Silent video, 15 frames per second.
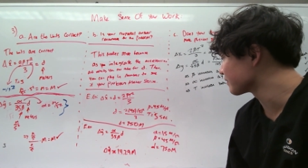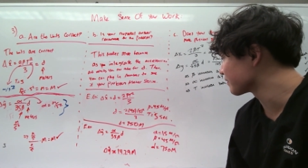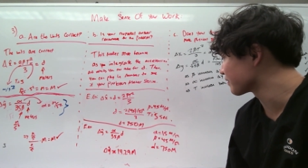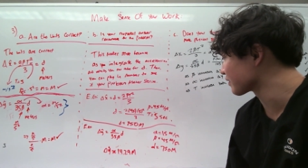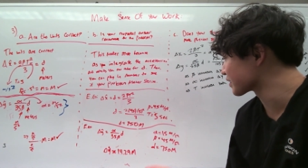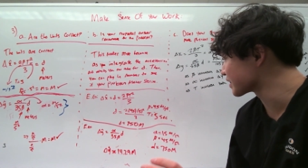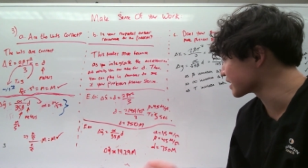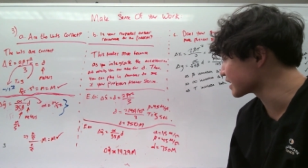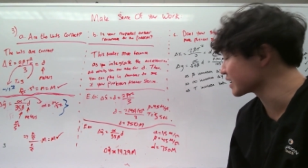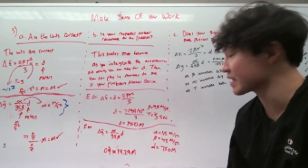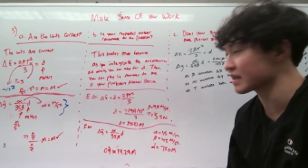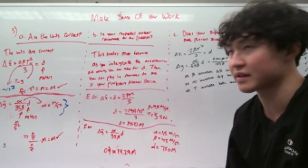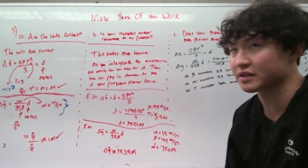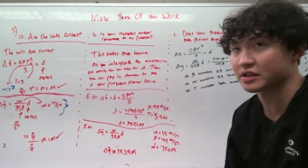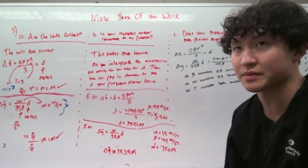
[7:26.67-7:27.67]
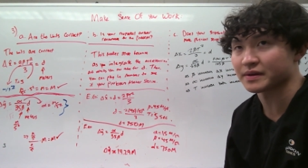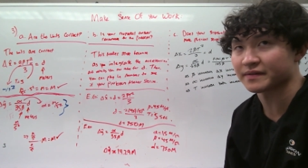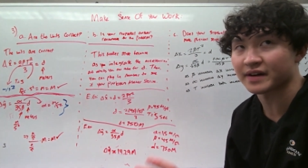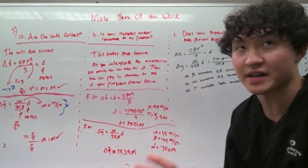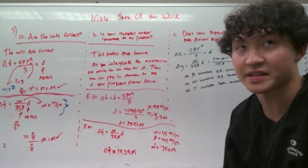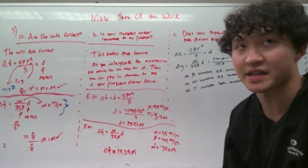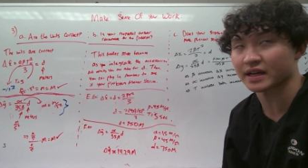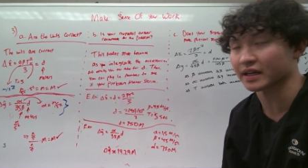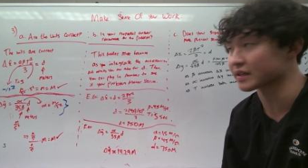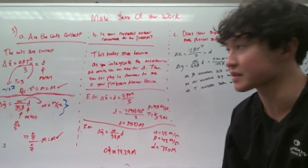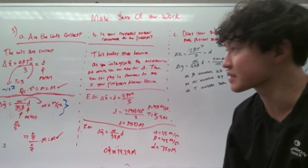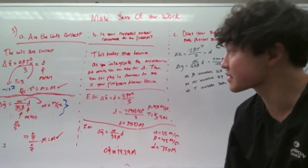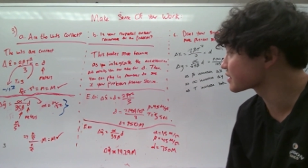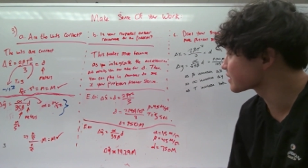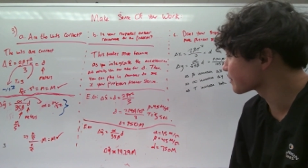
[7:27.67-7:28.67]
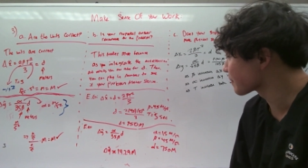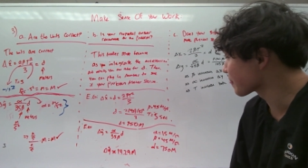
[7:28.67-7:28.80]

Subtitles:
for t to be 5 seconds.